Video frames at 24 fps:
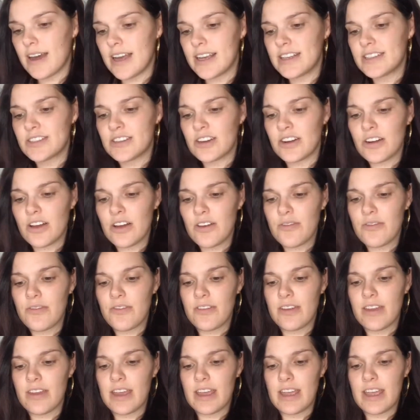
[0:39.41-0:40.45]
I start off
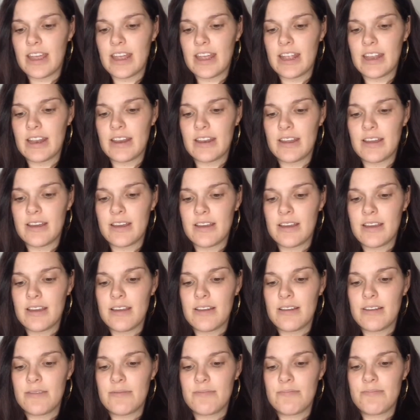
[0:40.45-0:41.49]
in
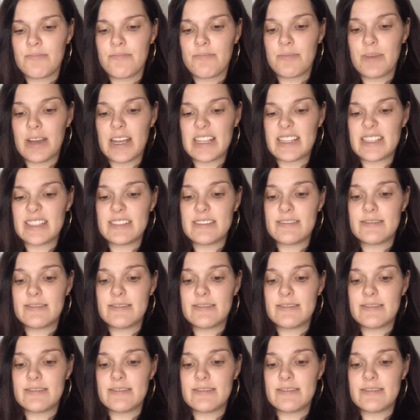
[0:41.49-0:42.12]
my